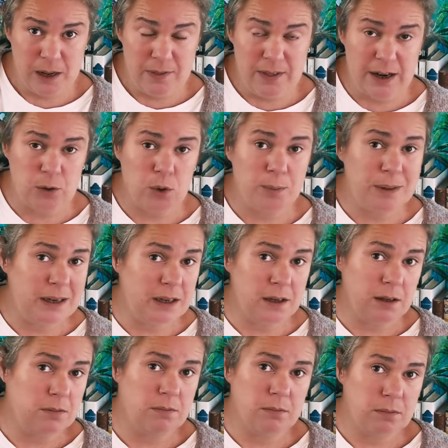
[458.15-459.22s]
that it would
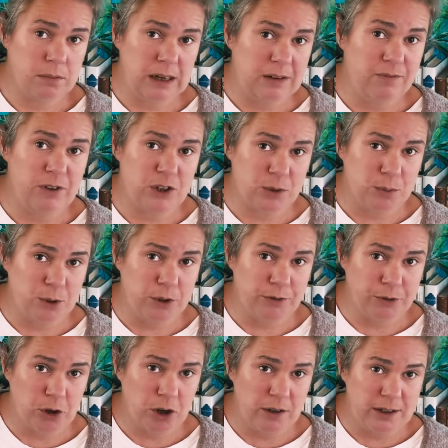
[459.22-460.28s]
be invisible
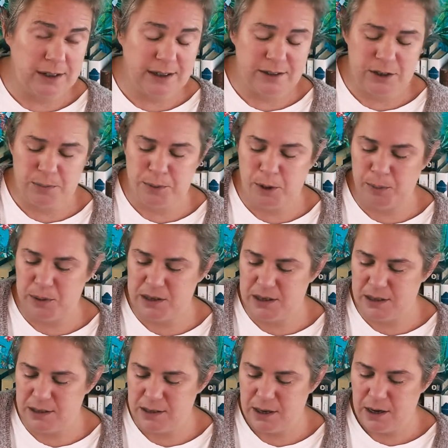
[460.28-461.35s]
for all intents and
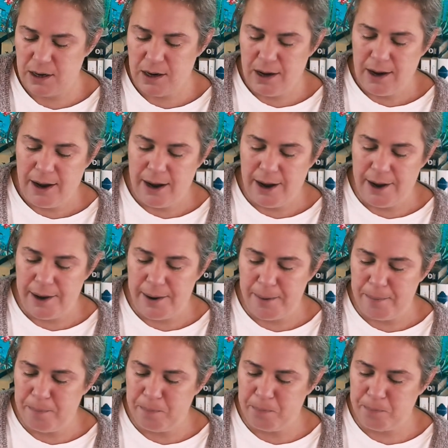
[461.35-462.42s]
purposes,
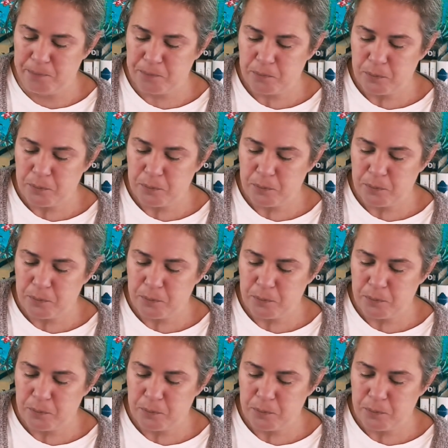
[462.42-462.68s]
so